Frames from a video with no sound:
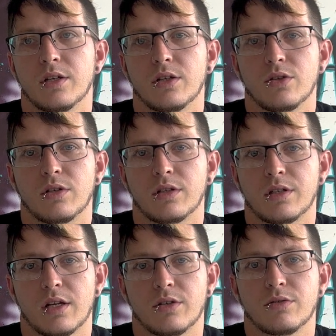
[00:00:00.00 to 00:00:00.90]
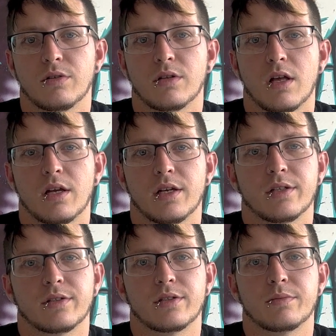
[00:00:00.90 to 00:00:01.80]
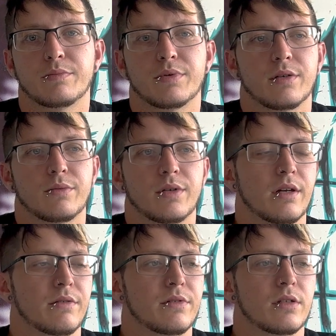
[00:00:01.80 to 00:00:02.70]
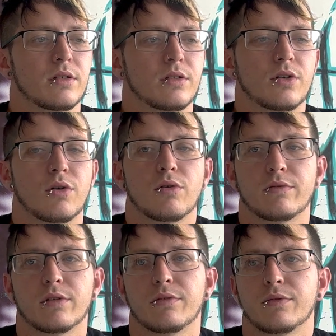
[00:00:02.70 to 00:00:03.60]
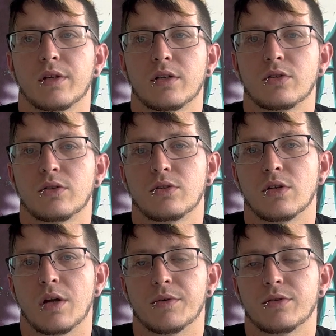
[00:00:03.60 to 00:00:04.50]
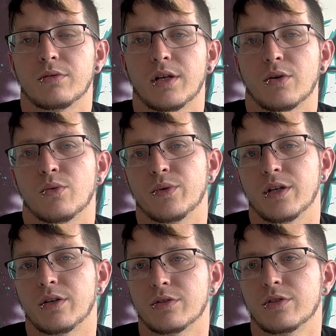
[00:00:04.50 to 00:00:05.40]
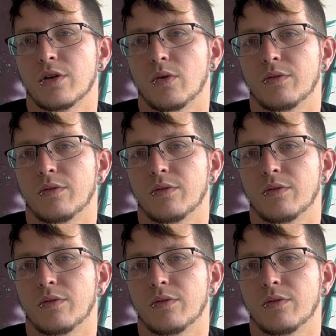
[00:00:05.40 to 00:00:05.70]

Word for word: you can tattoo clients, but we have to go over, like, I went through like a week or so